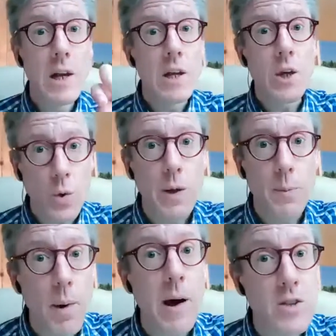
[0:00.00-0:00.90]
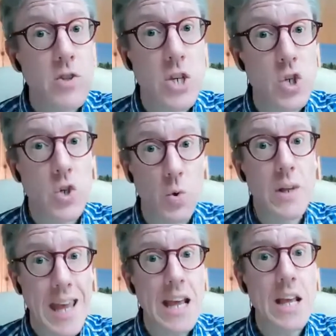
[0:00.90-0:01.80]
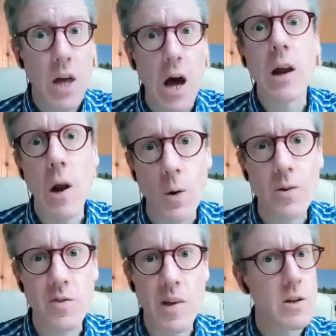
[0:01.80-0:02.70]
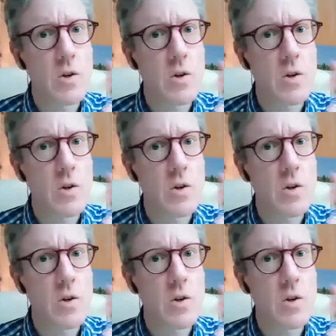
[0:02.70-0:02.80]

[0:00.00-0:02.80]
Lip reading: you can buy a digital key that unlocks it.